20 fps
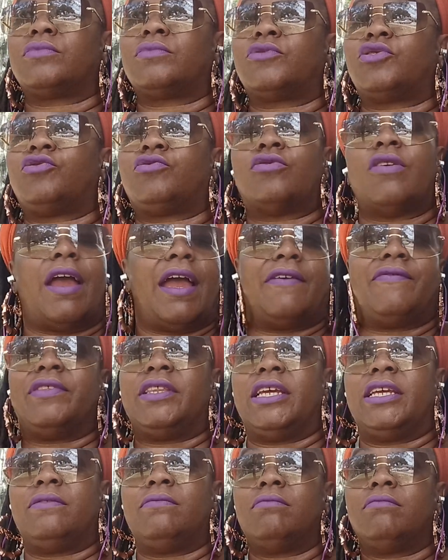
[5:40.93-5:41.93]

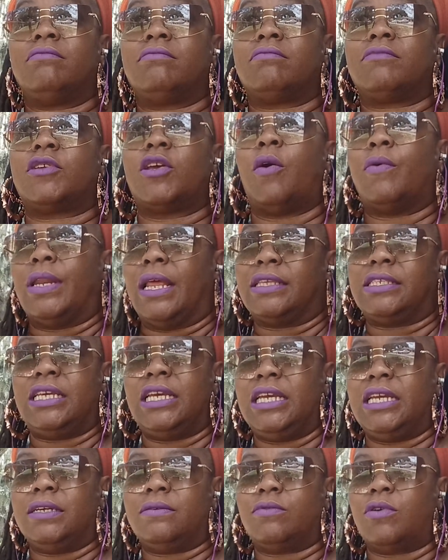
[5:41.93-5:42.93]
traveling, going out to
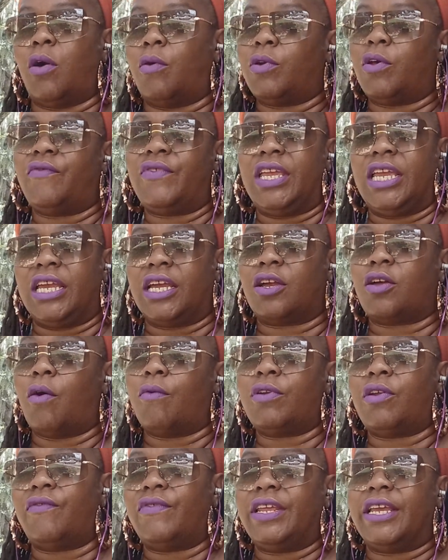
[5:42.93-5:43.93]
eat, going over here,
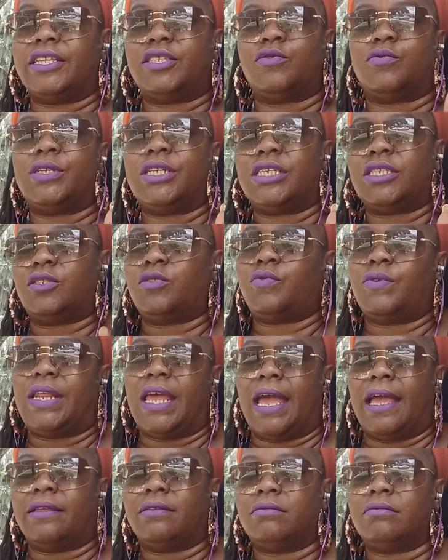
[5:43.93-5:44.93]
going over there, doing this, doing
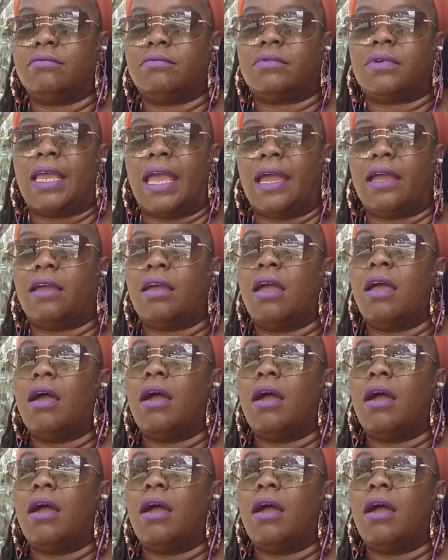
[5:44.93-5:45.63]
that, okay,